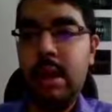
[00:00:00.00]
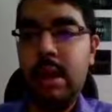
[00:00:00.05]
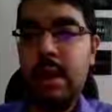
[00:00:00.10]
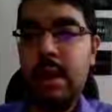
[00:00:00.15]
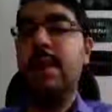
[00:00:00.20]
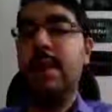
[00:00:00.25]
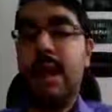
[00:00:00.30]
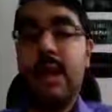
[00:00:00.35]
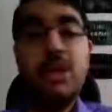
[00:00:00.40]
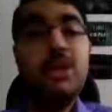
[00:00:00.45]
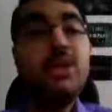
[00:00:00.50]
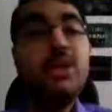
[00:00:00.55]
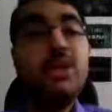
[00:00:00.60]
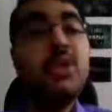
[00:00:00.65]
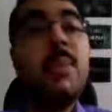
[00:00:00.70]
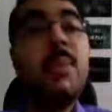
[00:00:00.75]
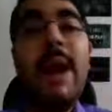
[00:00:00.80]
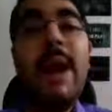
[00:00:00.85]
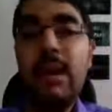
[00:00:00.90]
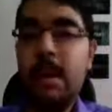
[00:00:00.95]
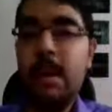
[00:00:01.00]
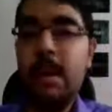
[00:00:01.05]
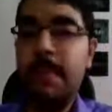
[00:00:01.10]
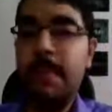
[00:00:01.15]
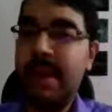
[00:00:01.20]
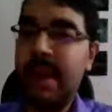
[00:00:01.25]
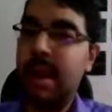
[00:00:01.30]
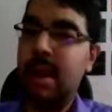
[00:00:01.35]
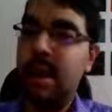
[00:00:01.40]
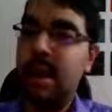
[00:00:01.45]
that sumatriptan
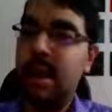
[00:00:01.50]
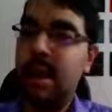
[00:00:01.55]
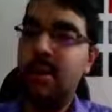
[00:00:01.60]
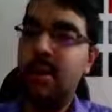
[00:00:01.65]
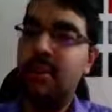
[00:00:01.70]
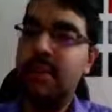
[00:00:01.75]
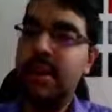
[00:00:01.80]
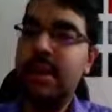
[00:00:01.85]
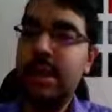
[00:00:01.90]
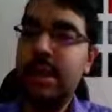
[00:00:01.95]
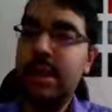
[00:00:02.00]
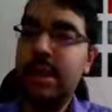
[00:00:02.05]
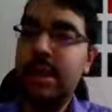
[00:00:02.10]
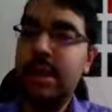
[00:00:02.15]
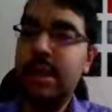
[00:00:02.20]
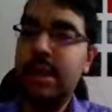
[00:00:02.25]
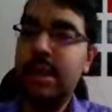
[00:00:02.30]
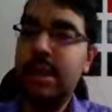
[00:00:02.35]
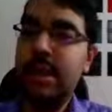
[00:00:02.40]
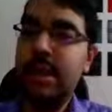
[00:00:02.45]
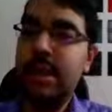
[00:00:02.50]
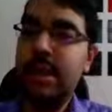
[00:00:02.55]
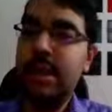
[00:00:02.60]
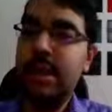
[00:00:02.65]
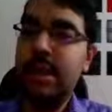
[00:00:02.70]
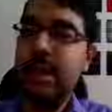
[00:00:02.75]
and all, which are derived from